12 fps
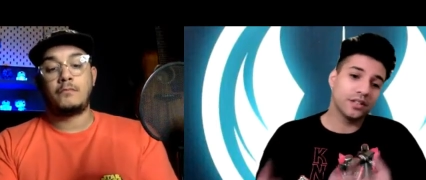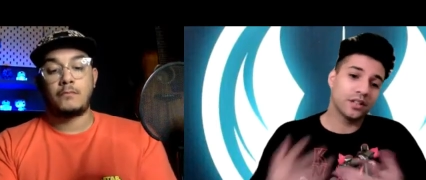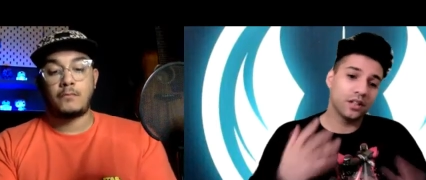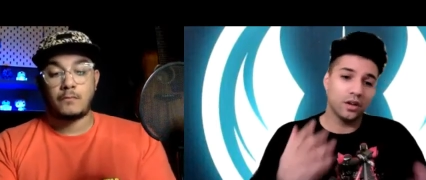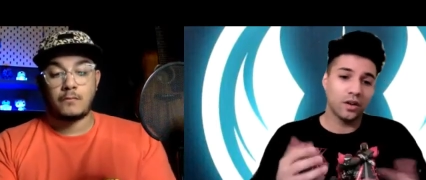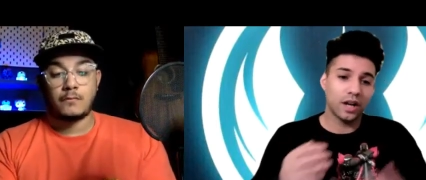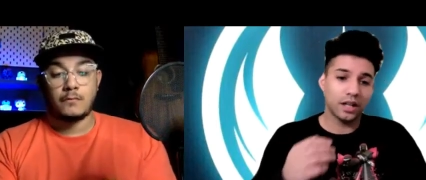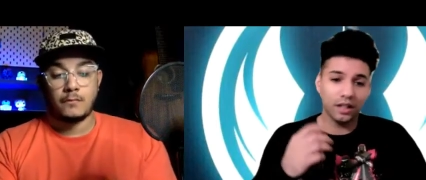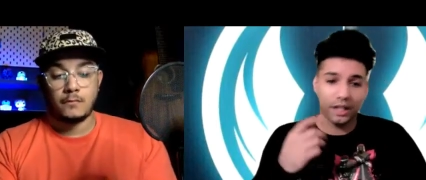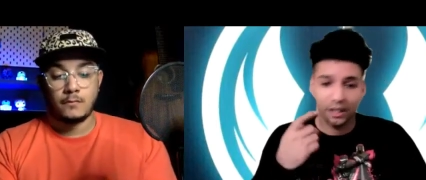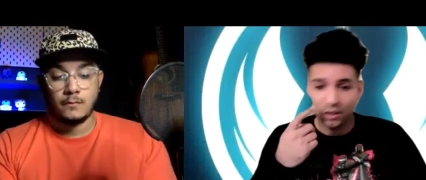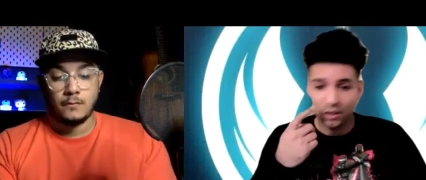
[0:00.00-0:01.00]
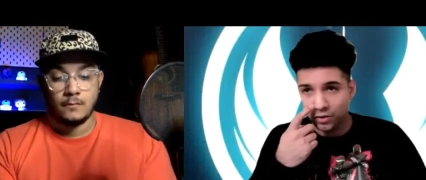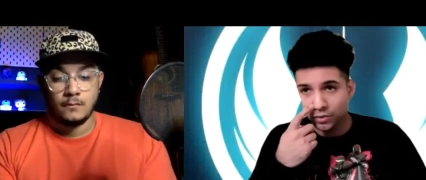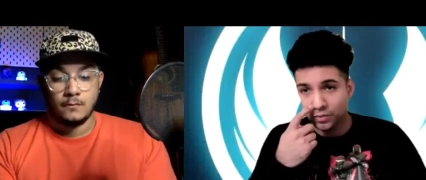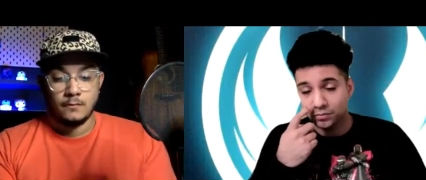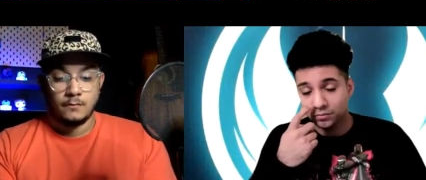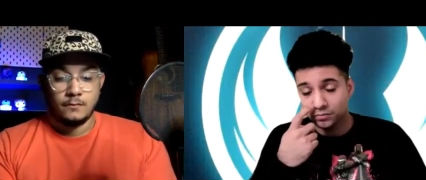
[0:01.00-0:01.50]
Speaker 1: to you know kind of like you
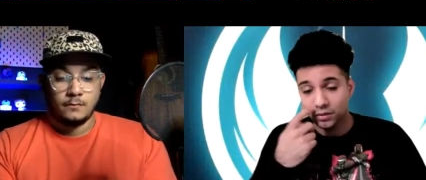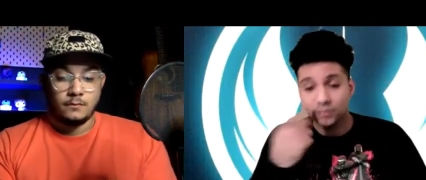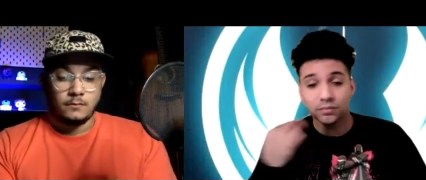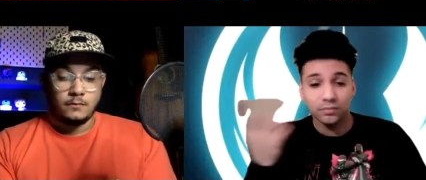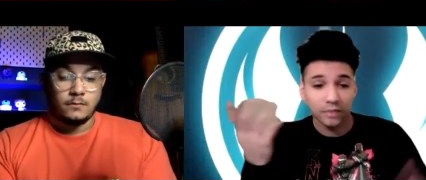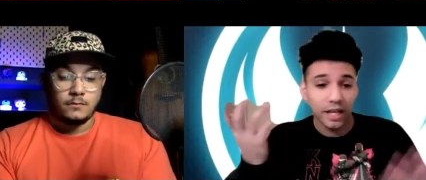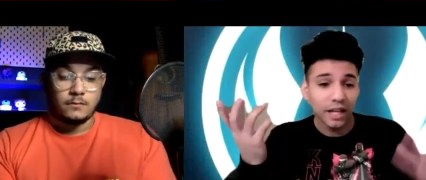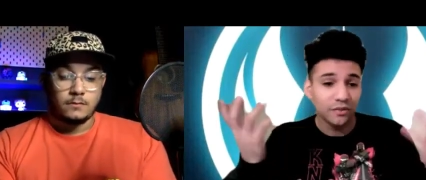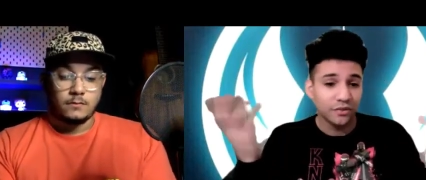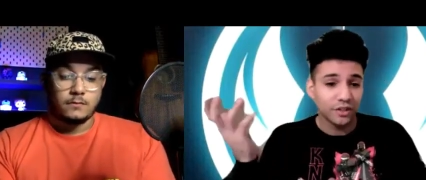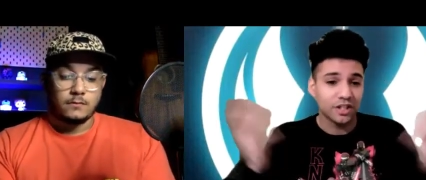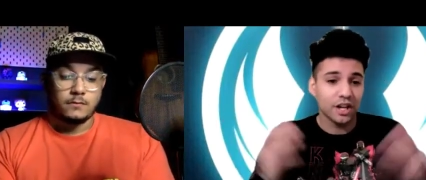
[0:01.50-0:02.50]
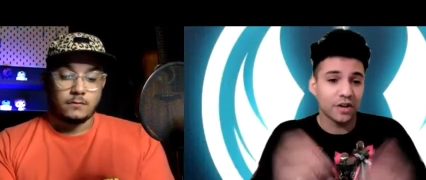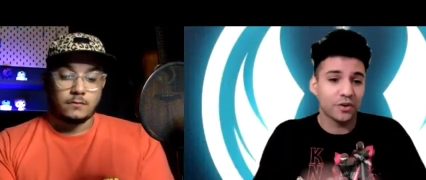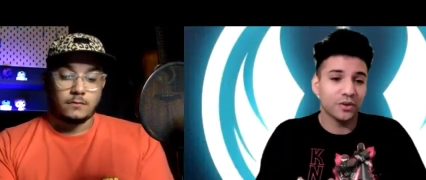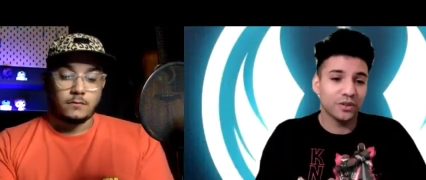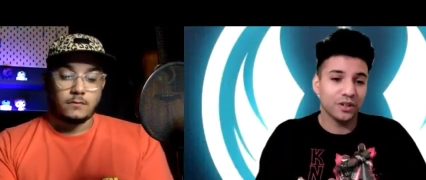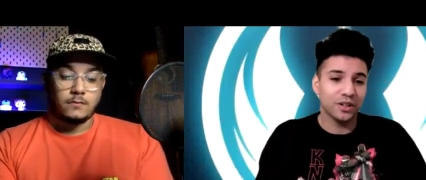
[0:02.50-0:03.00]
know life in
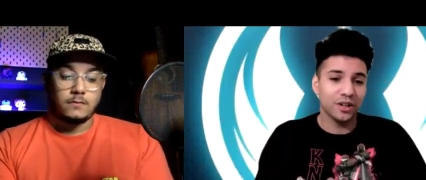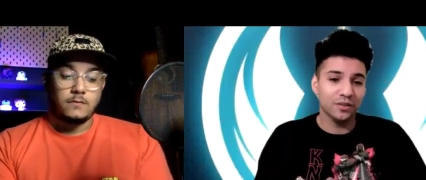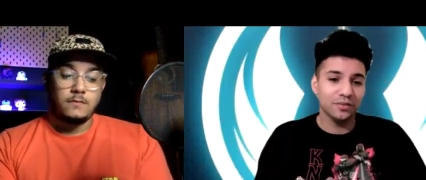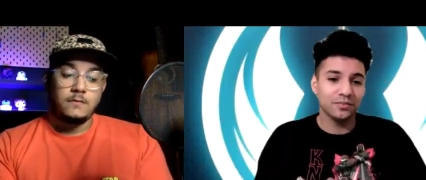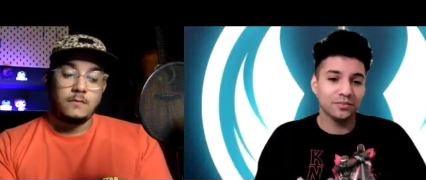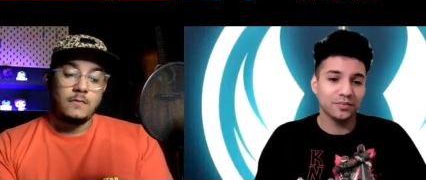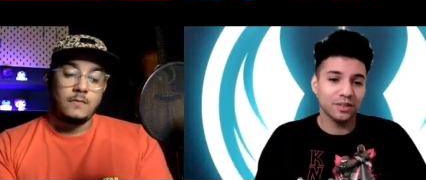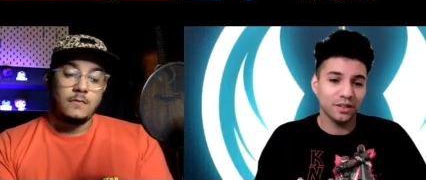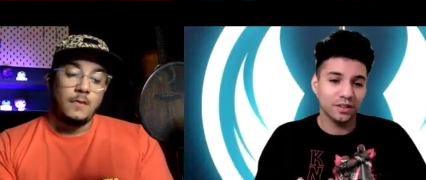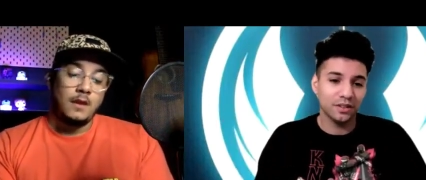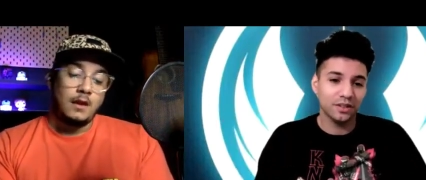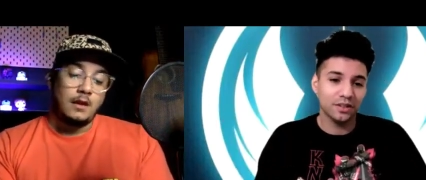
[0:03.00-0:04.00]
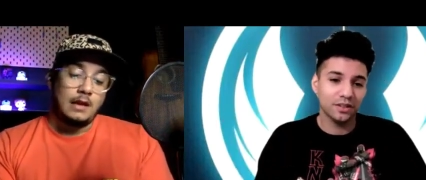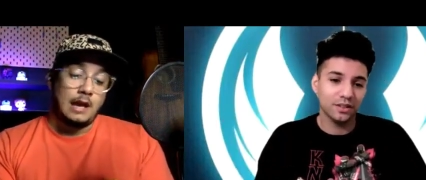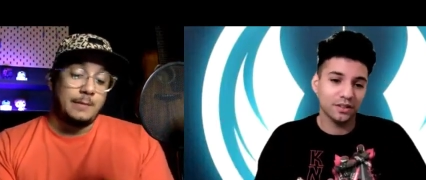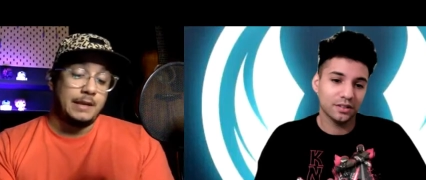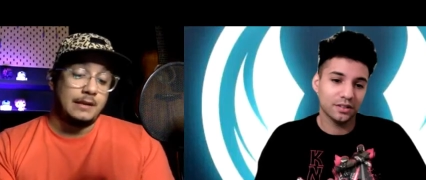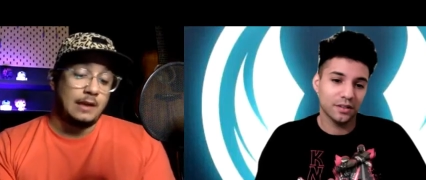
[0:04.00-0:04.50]
general you know
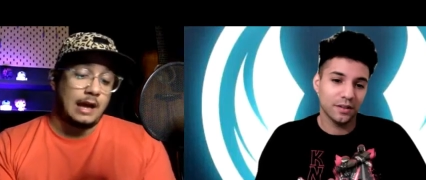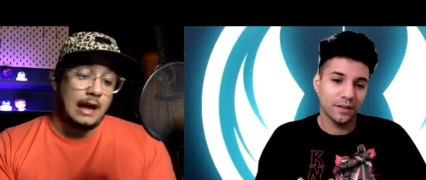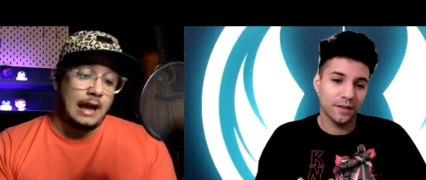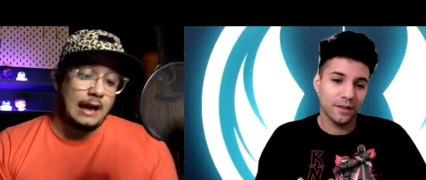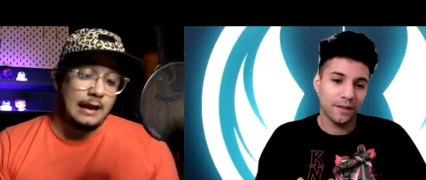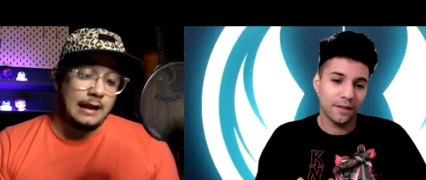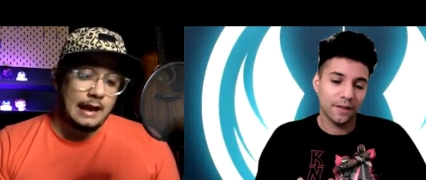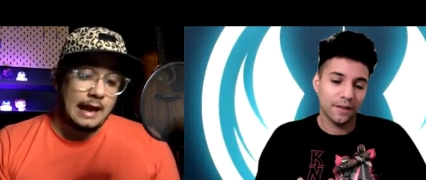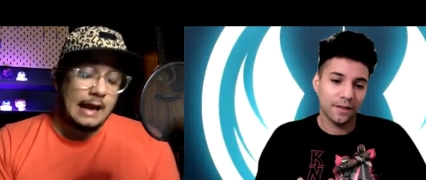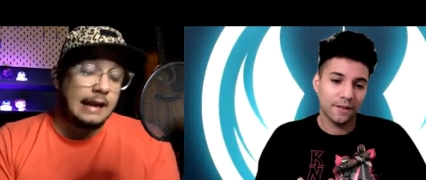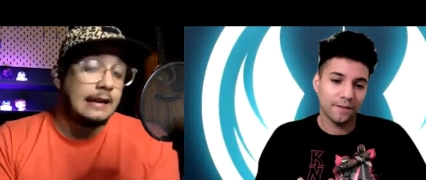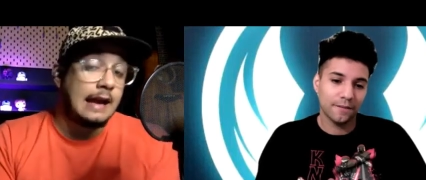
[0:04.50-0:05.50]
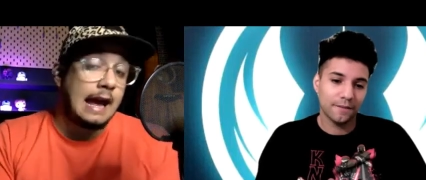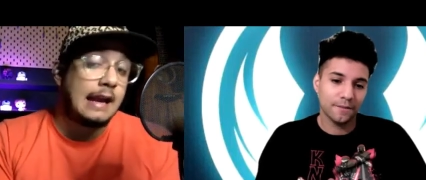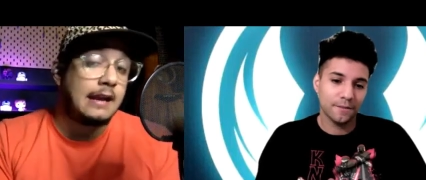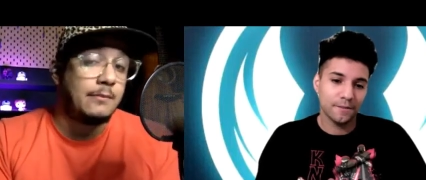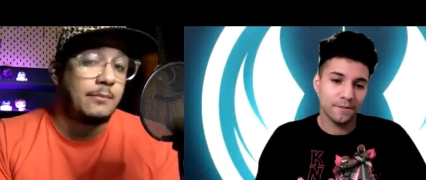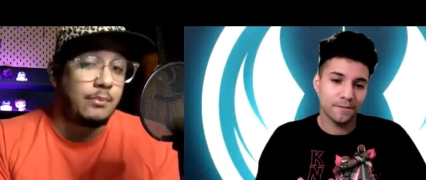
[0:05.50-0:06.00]
Speaker 2: yeah i mean i i can
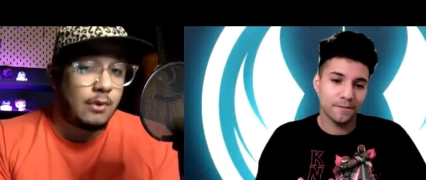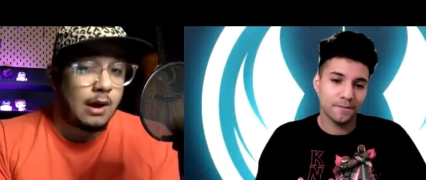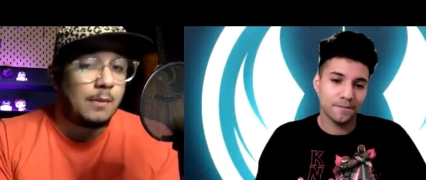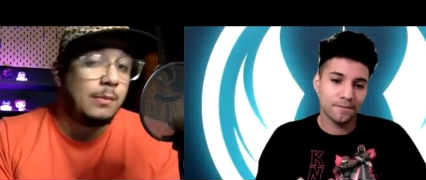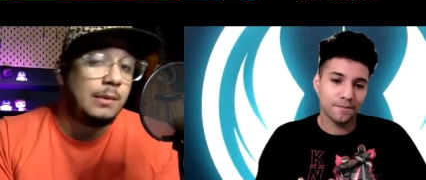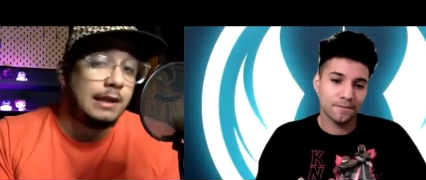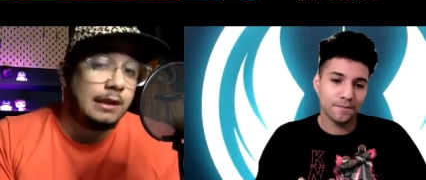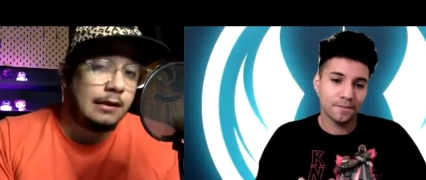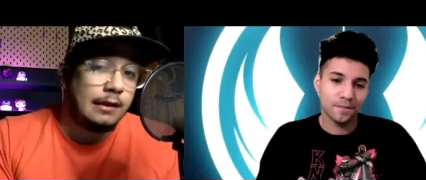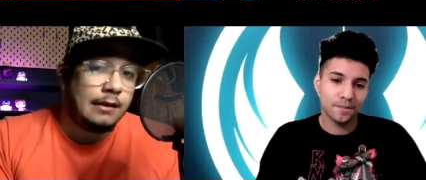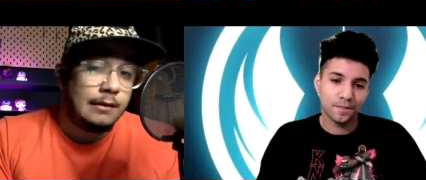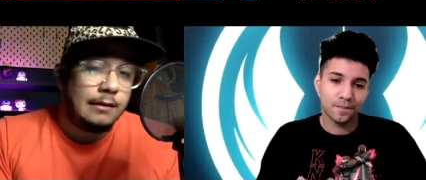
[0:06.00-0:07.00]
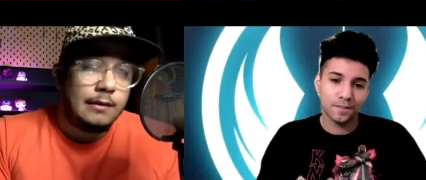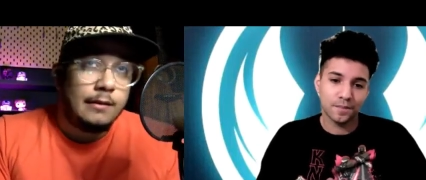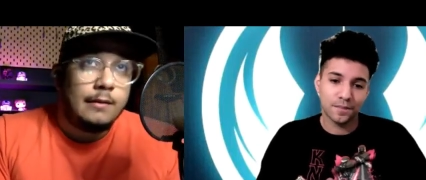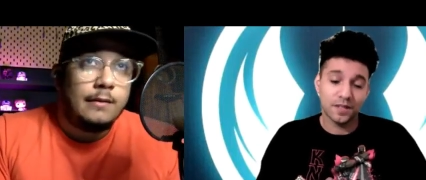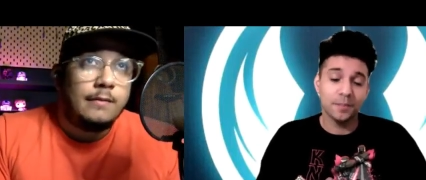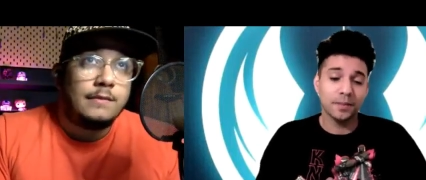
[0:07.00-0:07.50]
i can probably
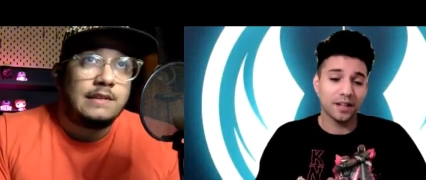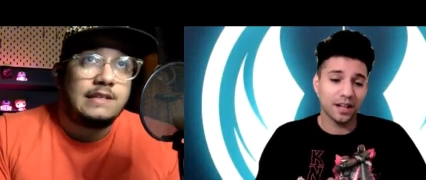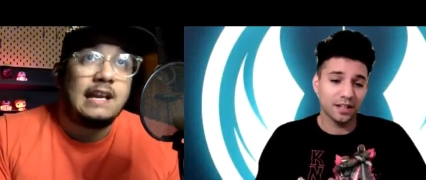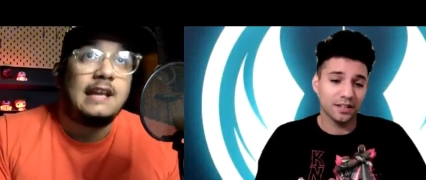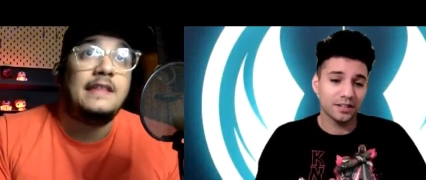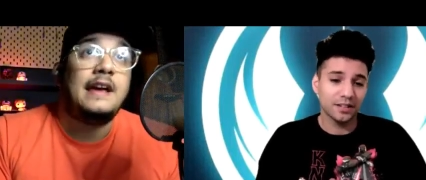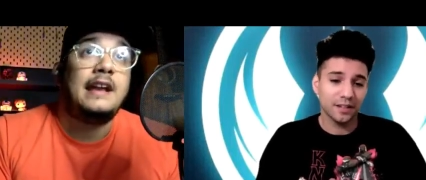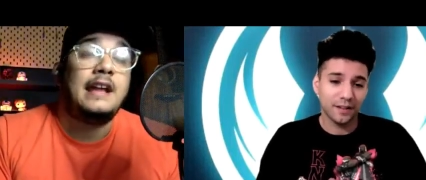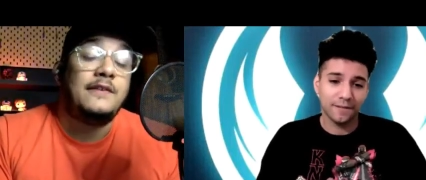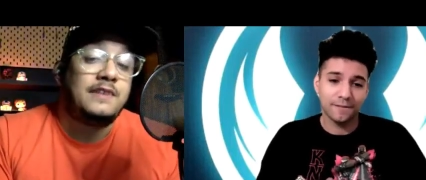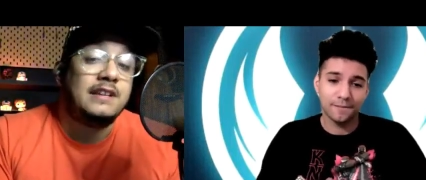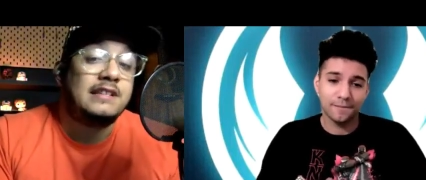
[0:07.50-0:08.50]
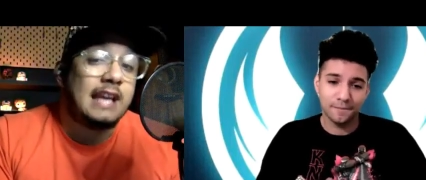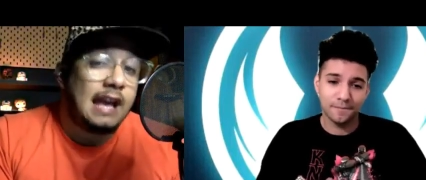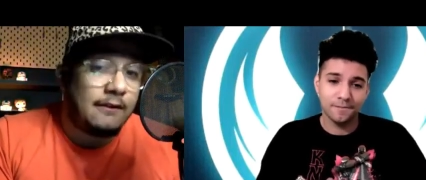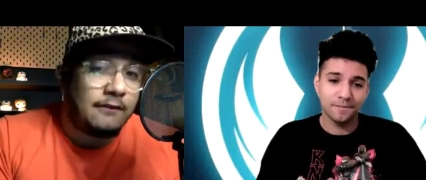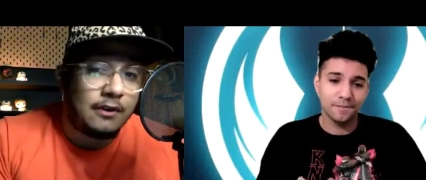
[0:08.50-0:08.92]
Sympathize. say that if this ever